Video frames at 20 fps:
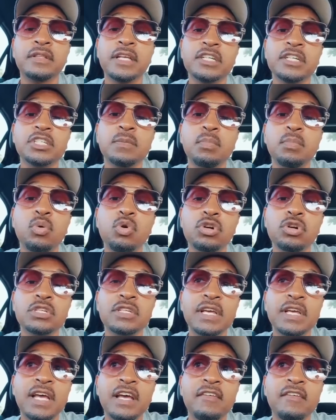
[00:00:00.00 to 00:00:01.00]
That's
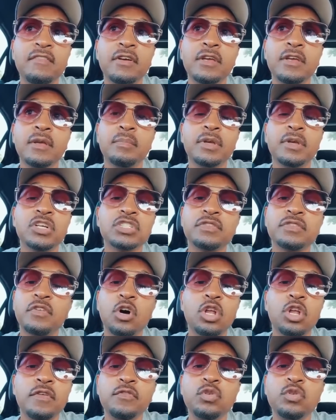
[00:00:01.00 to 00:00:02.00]
important to have because if
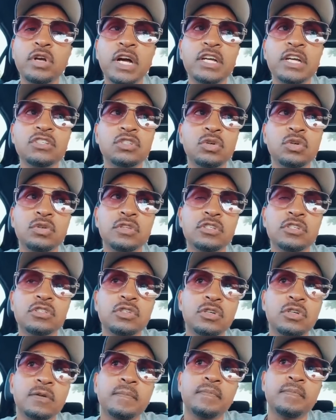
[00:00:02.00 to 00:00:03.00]
all of you guys know
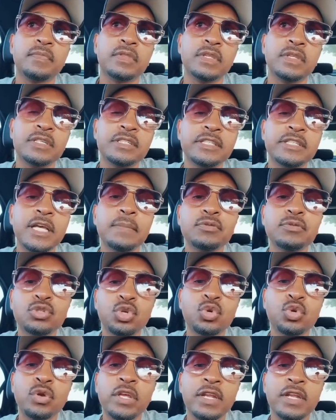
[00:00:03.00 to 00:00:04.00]
this, look, the steps
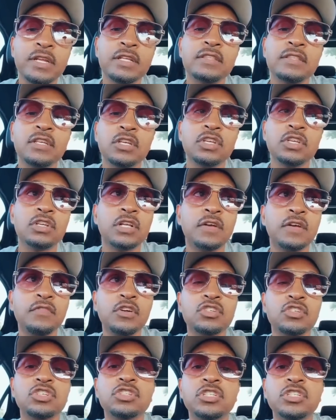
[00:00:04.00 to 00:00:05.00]
to create anything in life.
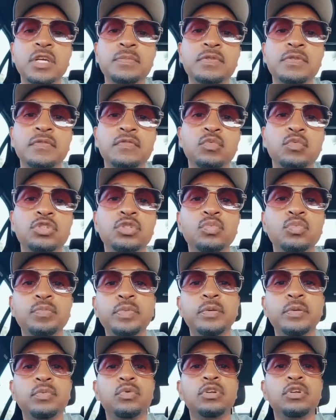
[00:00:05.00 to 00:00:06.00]
Here's the steps if what you
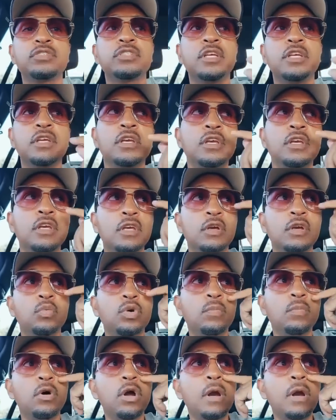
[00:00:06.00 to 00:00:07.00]
people want to say.
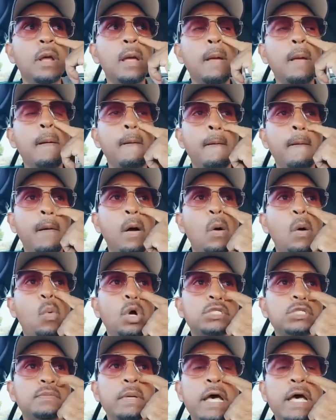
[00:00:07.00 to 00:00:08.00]
Well, Mark,
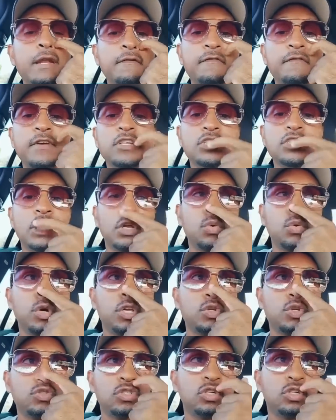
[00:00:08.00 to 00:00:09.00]
what's manifesting? How do
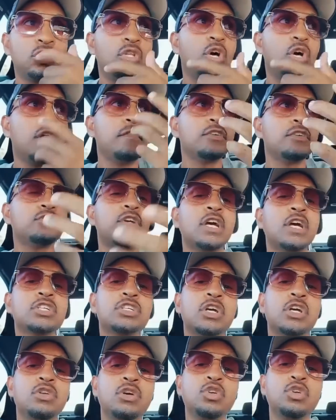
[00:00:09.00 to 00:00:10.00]
I use the law of
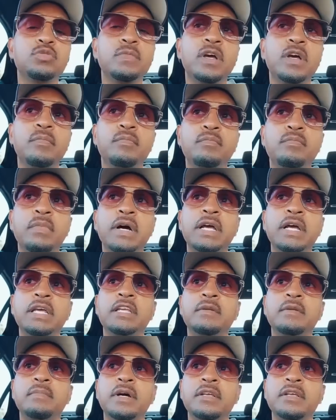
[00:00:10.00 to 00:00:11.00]
attraction? How do I use my
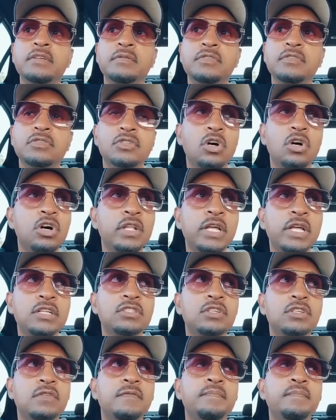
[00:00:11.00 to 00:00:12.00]
mind and my all
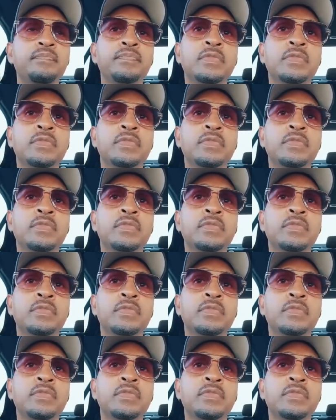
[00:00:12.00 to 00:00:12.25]
that stuff?